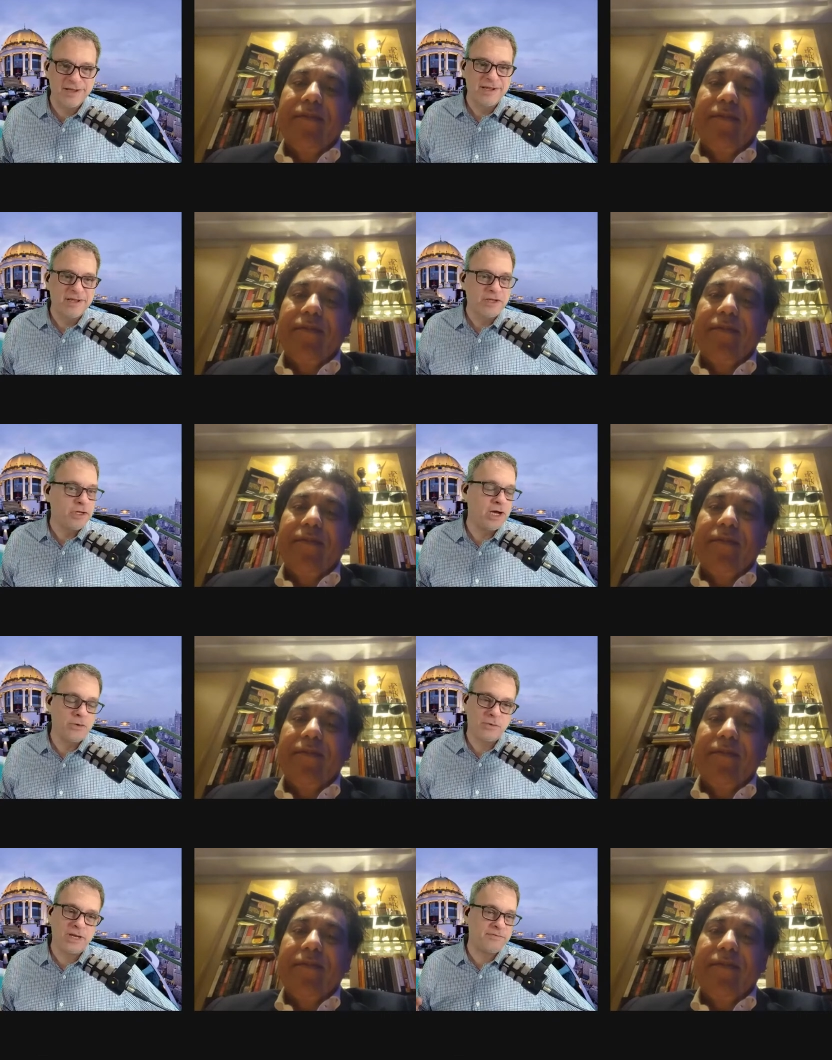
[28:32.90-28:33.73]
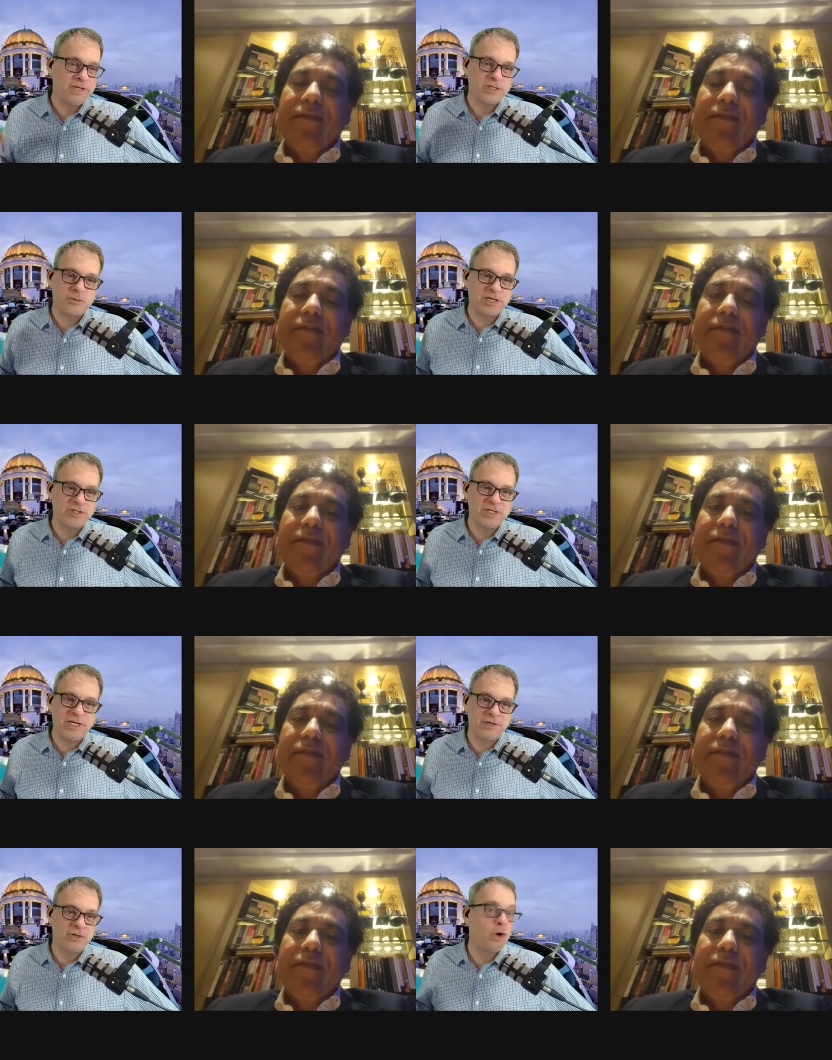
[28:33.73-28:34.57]
Speaker 1: you know, we have an expression
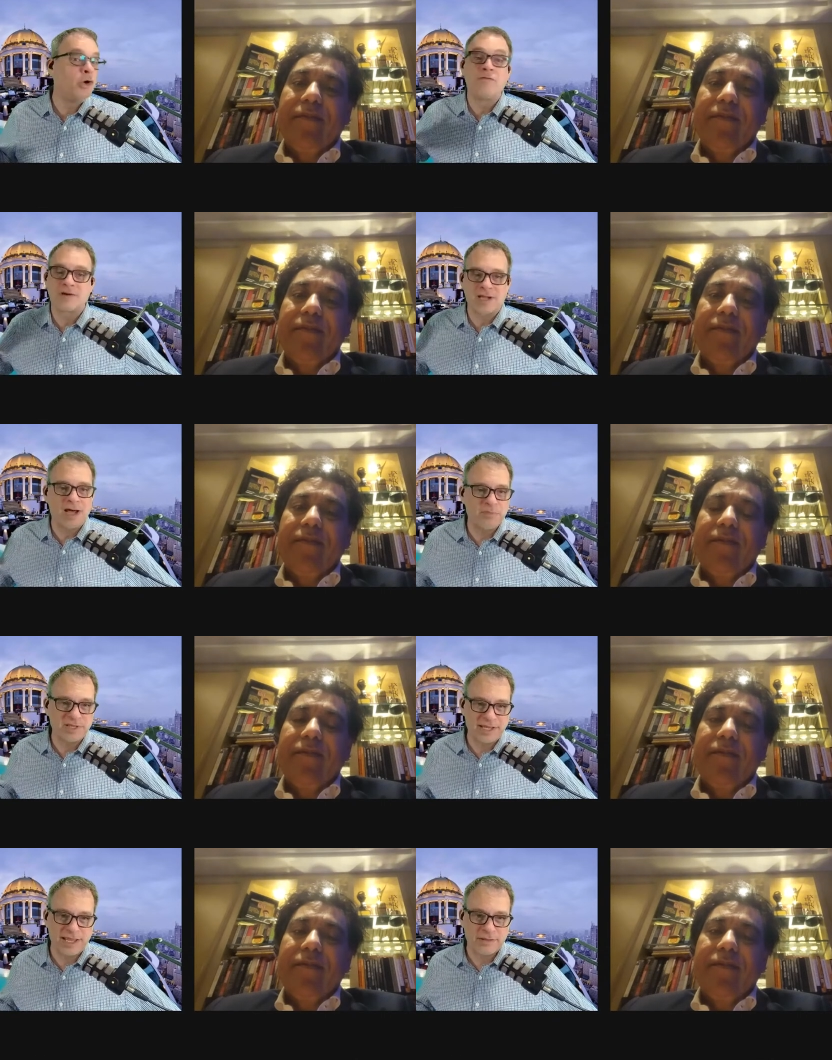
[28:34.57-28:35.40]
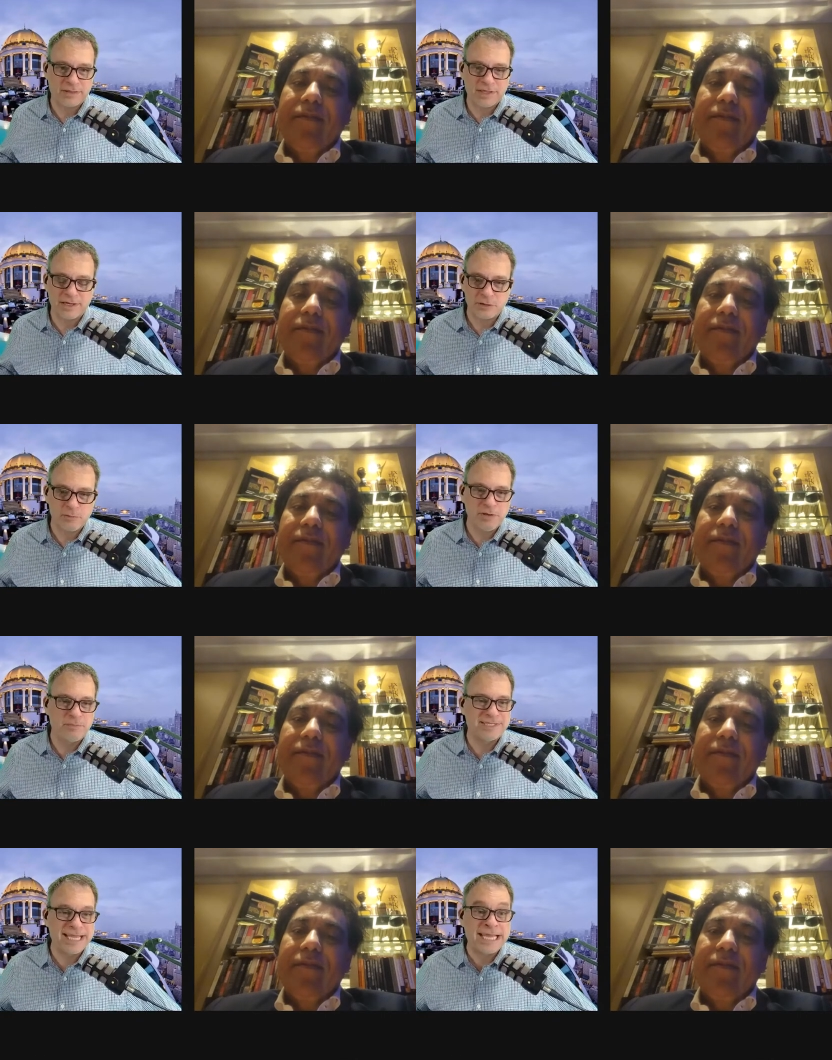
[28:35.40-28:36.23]
here don't overcomplicate things.
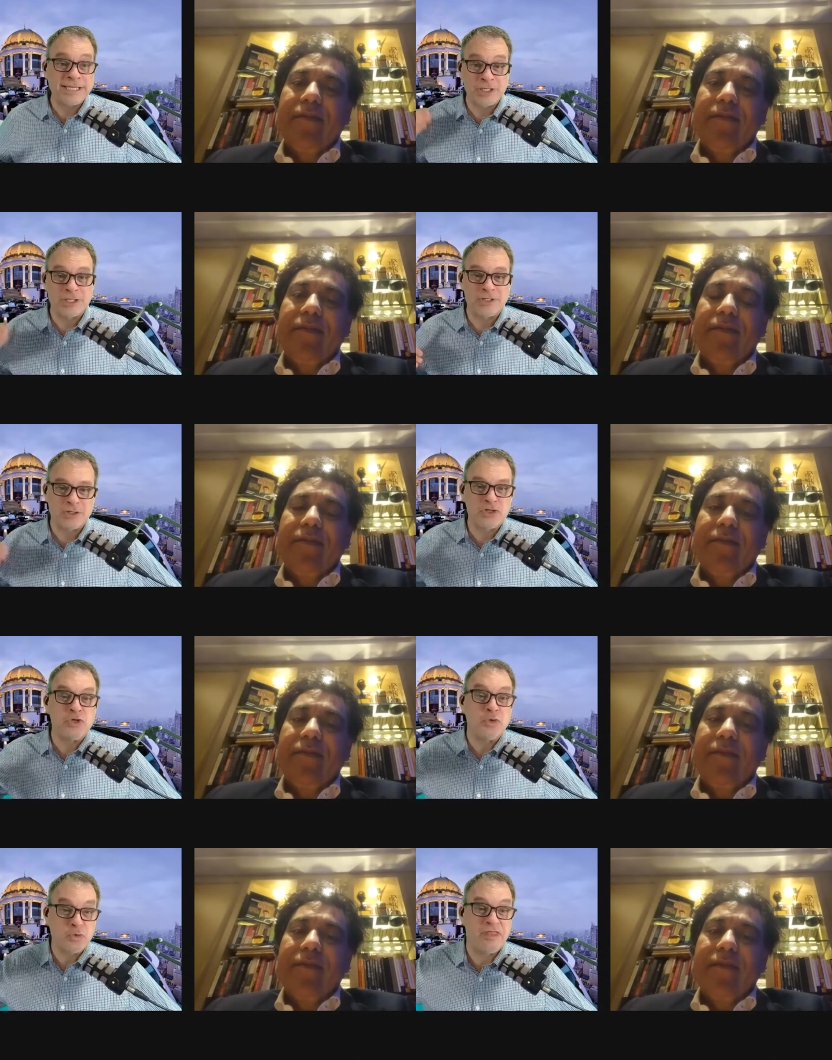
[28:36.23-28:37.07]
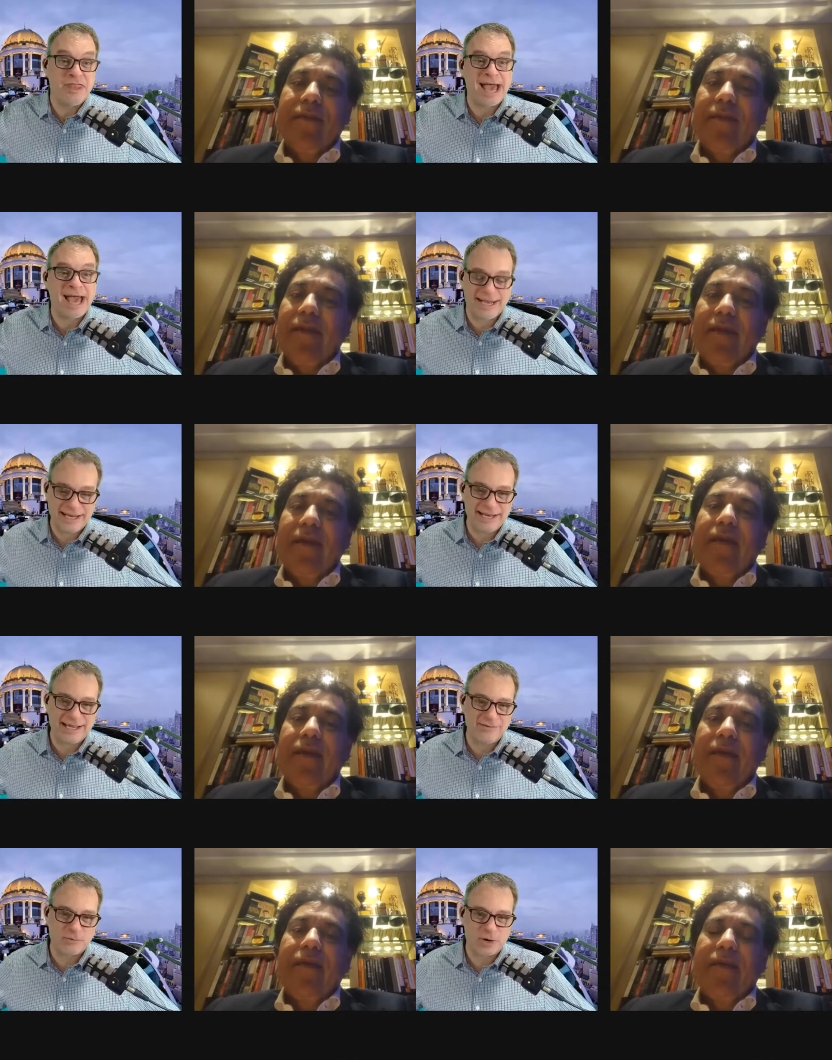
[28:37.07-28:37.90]
People tend to do that,
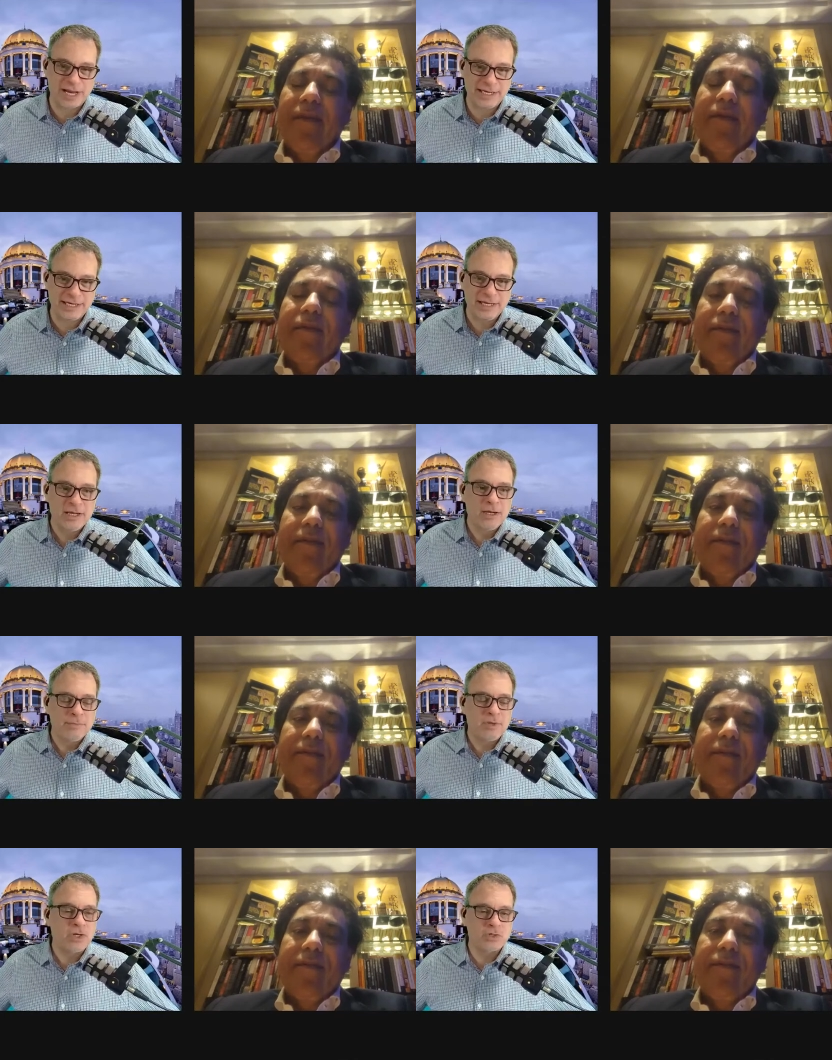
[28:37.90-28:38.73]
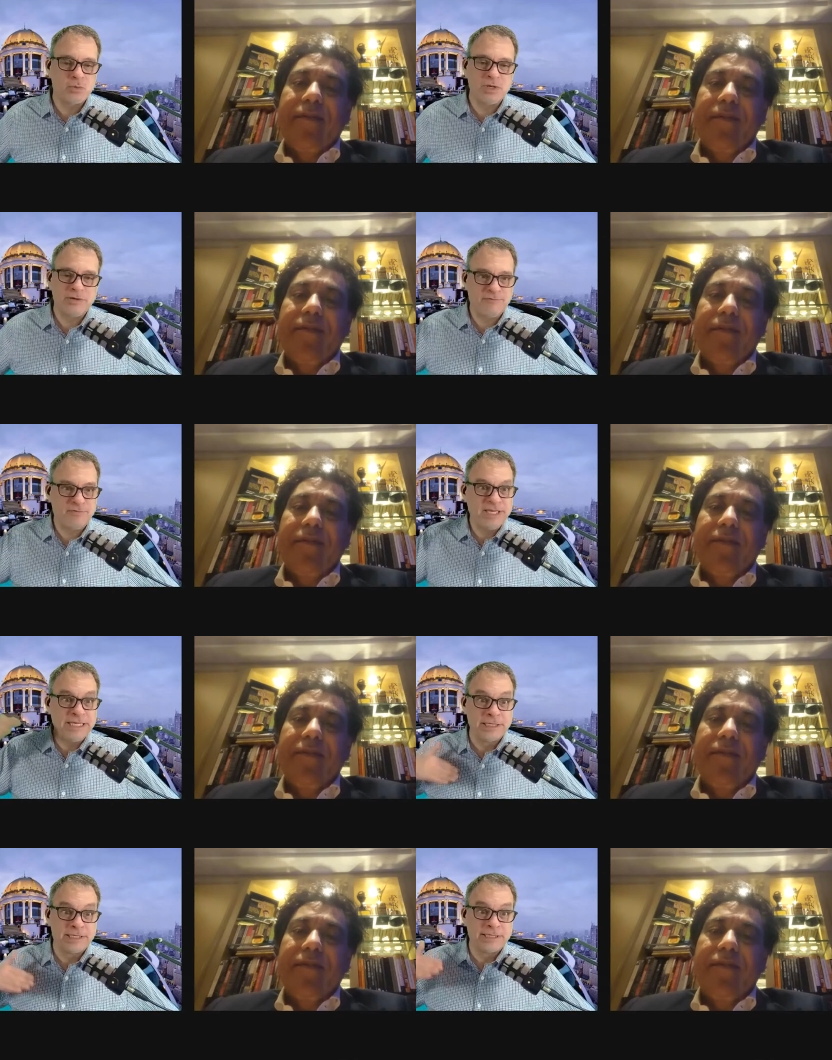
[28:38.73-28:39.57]
right? Because we
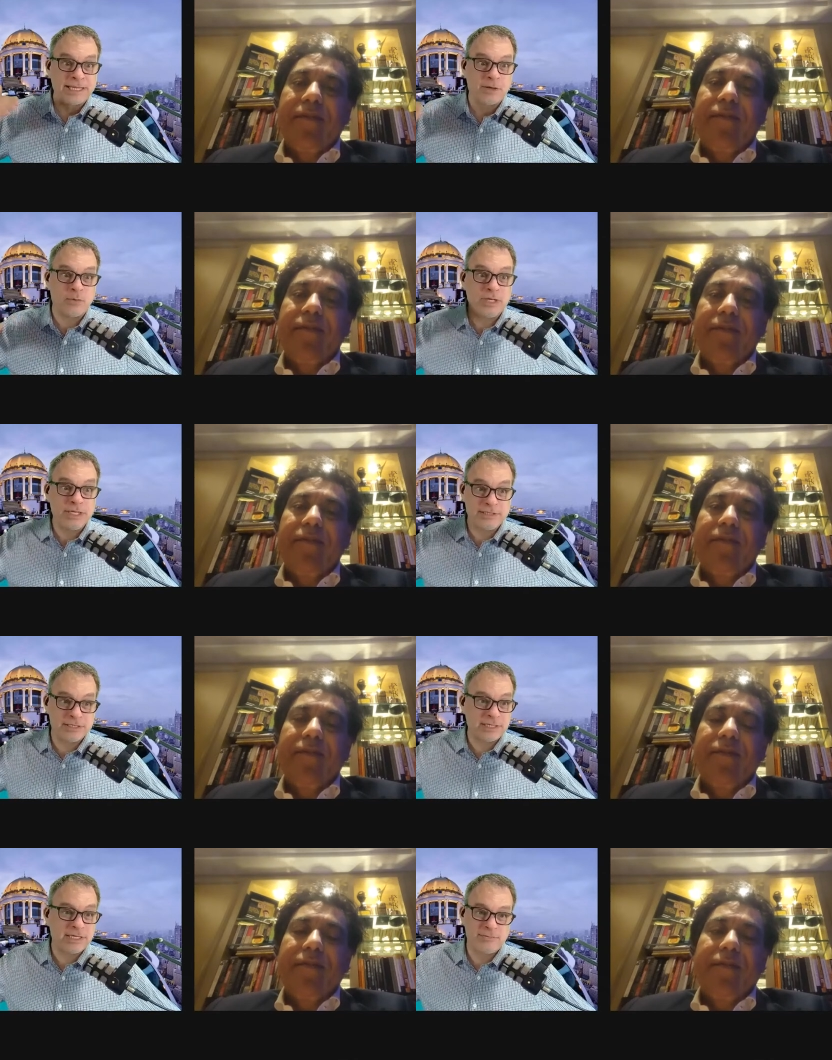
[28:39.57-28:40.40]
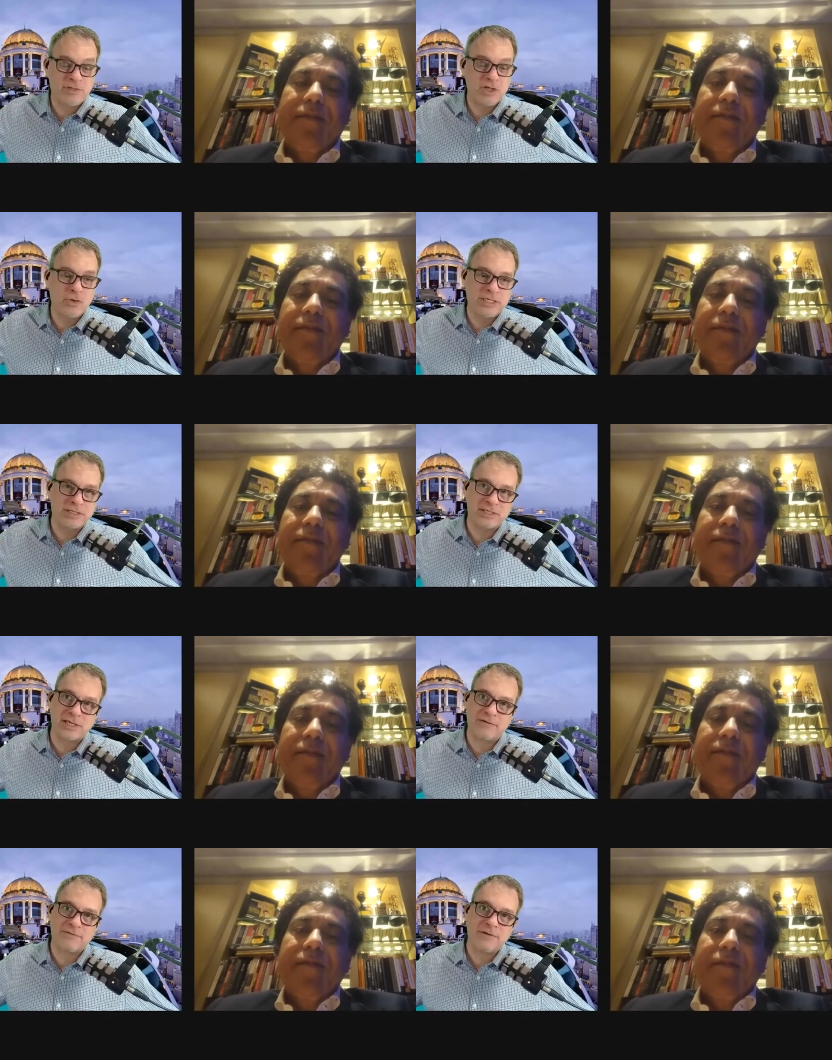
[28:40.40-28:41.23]
feel like we need to keep doing stuff.